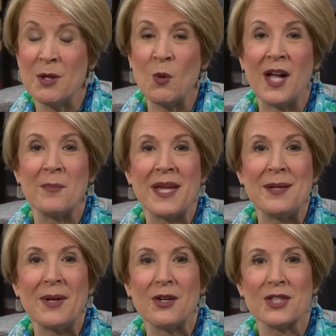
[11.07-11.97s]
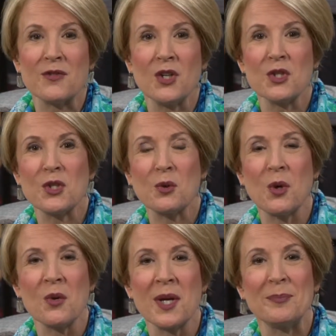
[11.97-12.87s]
And while many parents have also
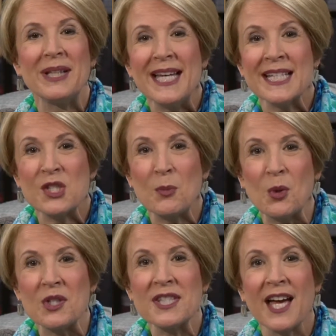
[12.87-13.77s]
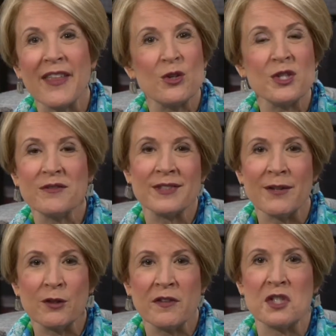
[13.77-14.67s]
grown up playing sports, others have
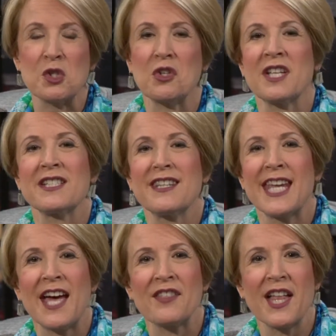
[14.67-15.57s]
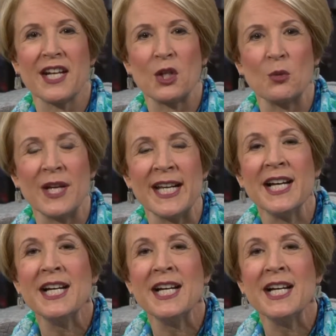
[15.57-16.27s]
never ventured into the athletic arena.